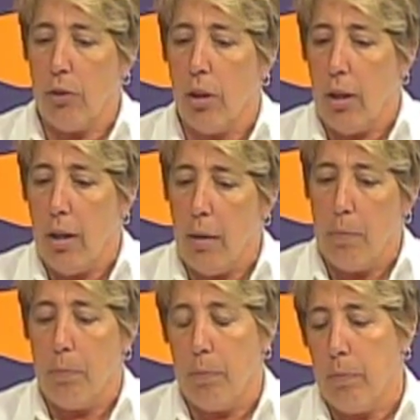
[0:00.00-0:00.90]
uh,
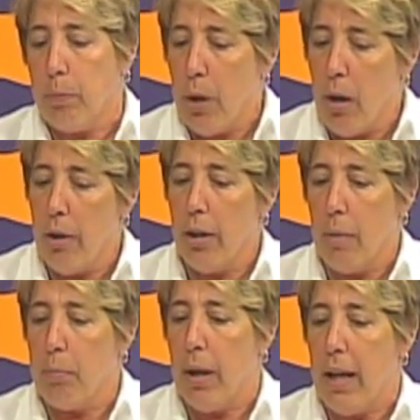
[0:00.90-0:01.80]
part
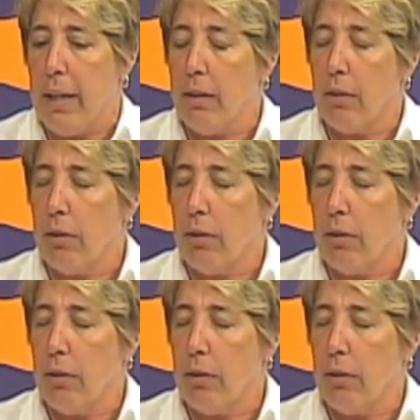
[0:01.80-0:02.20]
up by